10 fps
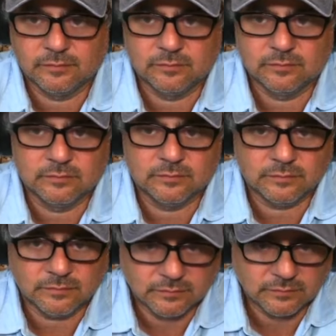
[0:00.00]

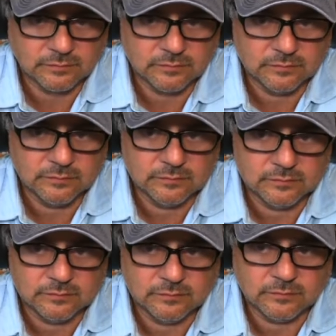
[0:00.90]

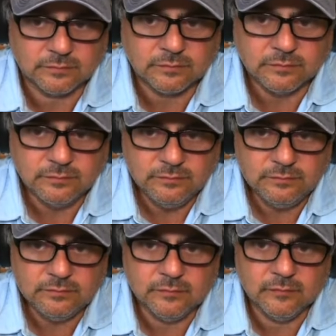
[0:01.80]

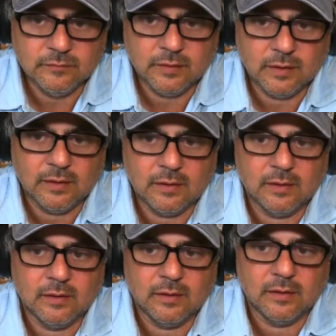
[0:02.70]

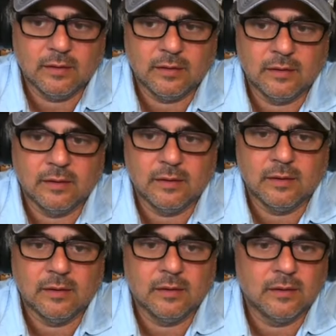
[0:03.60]

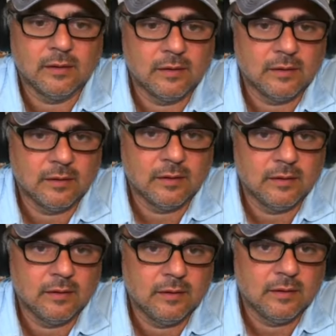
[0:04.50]

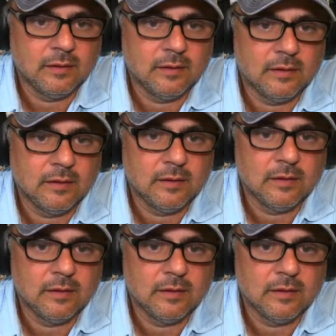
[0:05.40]
(silent)